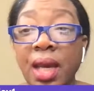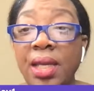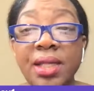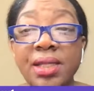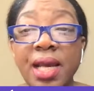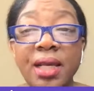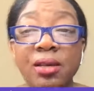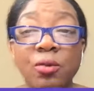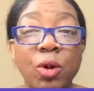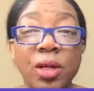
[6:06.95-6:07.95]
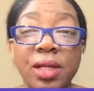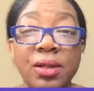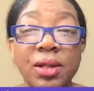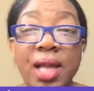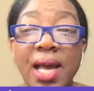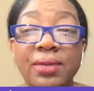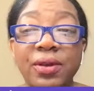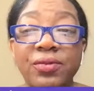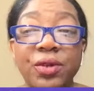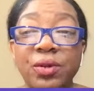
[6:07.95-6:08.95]
And it's not going to work in your life
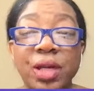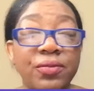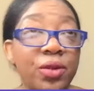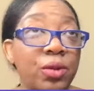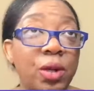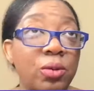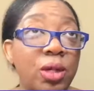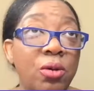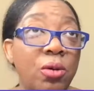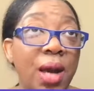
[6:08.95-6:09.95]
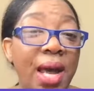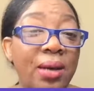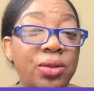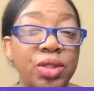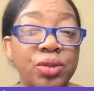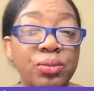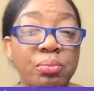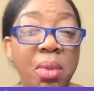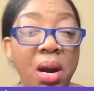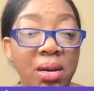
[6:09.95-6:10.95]
if you don't know how to
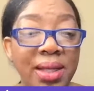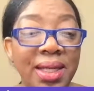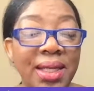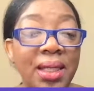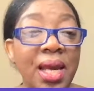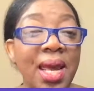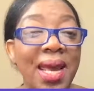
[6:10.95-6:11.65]
market